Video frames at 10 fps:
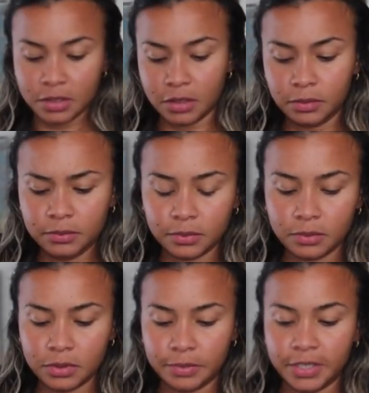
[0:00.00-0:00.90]
So
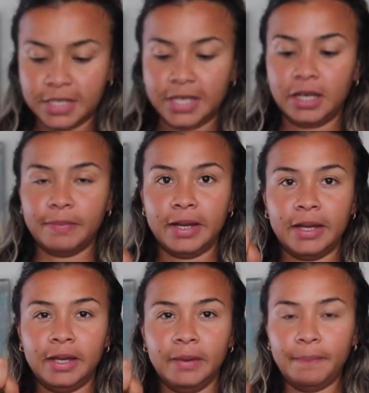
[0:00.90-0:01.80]
I'm gonna take
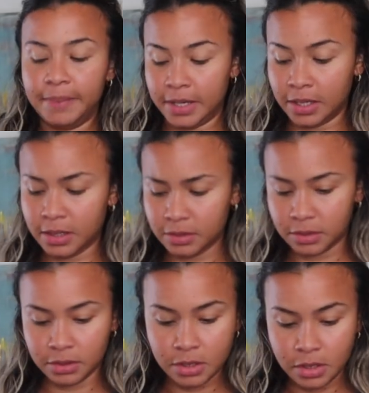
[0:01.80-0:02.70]
my banh
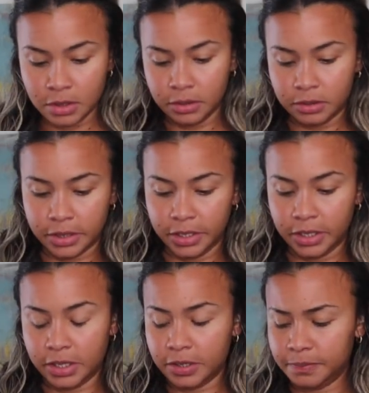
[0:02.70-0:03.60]
right
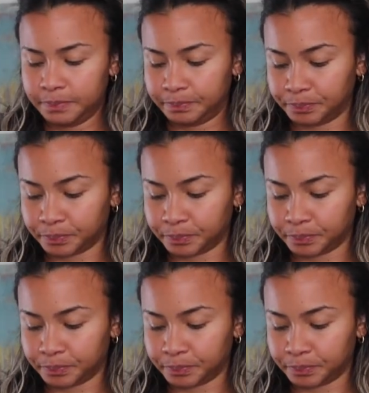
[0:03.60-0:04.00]
here.